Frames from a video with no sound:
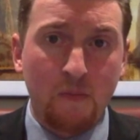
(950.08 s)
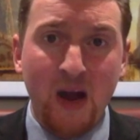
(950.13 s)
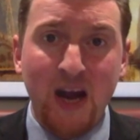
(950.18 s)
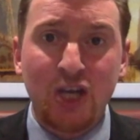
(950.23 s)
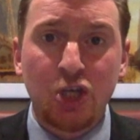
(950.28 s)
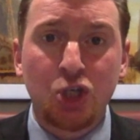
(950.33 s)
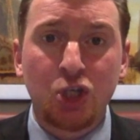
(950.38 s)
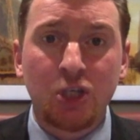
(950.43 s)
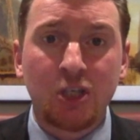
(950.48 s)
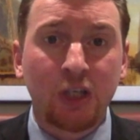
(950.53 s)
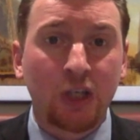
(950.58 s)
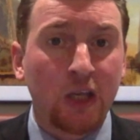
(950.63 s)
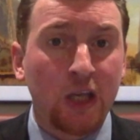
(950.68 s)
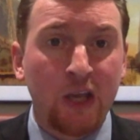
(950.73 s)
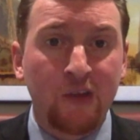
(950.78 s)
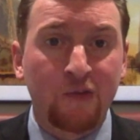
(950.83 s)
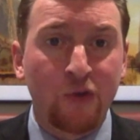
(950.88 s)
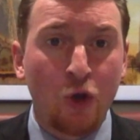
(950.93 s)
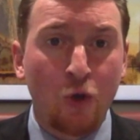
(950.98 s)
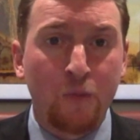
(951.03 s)
might just
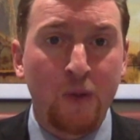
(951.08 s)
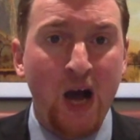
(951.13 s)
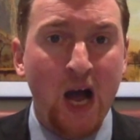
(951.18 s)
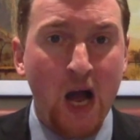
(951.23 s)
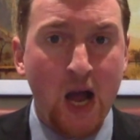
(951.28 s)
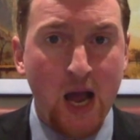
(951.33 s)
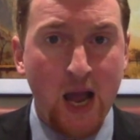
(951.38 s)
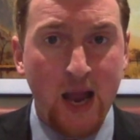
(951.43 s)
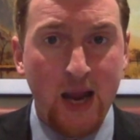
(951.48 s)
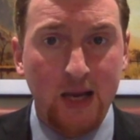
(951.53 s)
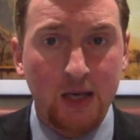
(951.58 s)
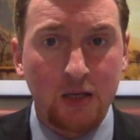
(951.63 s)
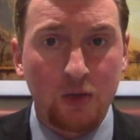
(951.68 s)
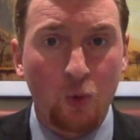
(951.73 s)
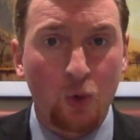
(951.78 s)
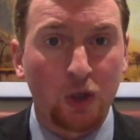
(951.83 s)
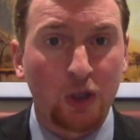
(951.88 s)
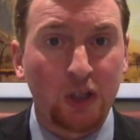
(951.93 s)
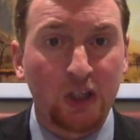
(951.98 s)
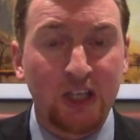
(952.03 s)
leave you behind
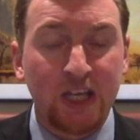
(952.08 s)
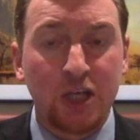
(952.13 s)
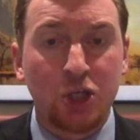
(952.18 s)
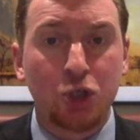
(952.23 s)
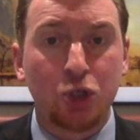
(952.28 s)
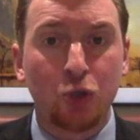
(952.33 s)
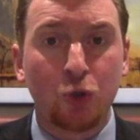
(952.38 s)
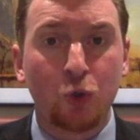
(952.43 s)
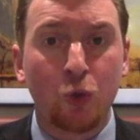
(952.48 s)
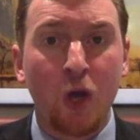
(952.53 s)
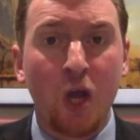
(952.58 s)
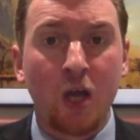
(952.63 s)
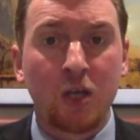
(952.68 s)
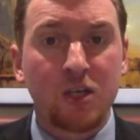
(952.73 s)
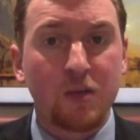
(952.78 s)
or lead you